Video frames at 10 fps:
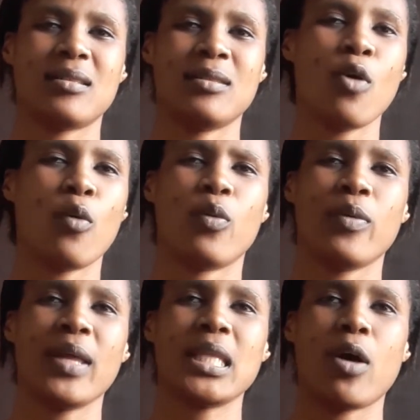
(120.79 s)
No, we
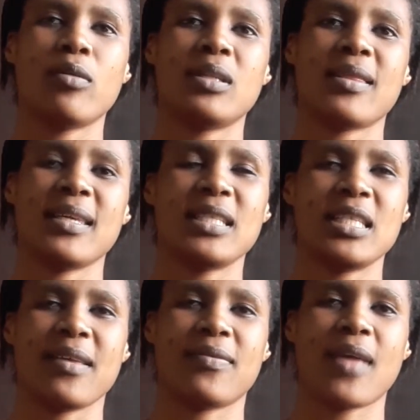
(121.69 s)
went there on the
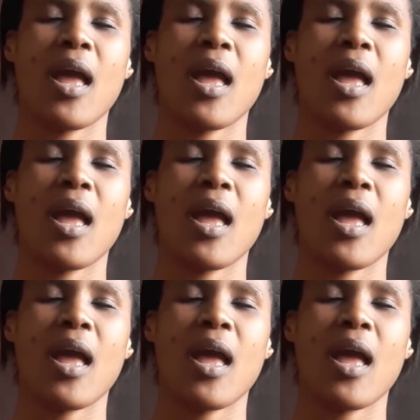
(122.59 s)
30th.